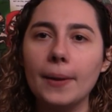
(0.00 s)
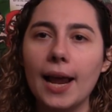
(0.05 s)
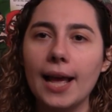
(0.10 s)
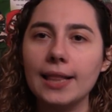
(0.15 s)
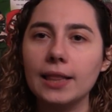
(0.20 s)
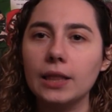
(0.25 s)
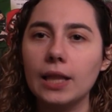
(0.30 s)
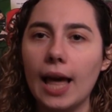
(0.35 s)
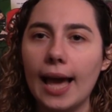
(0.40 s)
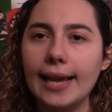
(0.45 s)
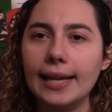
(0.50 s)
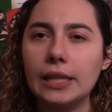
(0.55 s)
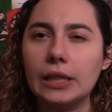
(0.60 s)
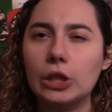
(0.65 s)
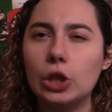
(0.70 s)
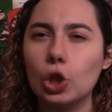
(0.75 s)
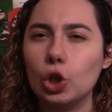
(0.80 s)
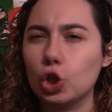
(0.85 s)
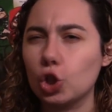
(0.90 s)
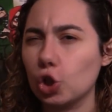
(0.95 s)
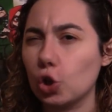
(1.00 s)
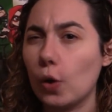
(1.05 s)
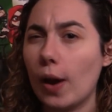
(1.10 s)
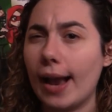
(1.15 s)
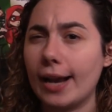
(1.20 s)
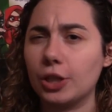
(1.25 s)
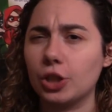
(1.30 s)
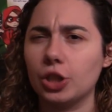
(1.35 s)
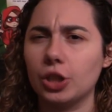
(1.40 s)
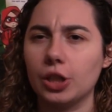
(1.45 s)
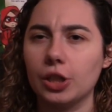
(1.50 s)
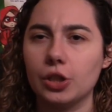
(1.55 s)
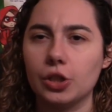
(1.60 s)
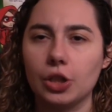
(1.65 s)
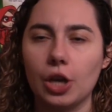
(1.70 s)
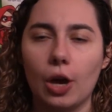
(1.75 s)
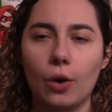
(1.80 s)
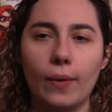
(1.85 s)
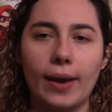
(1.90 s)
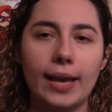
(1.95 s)
but I like the direction
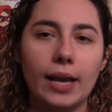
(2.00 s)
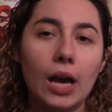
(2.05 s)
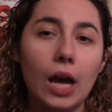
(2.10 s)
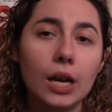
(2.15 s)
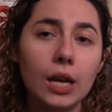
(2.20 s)
it's going.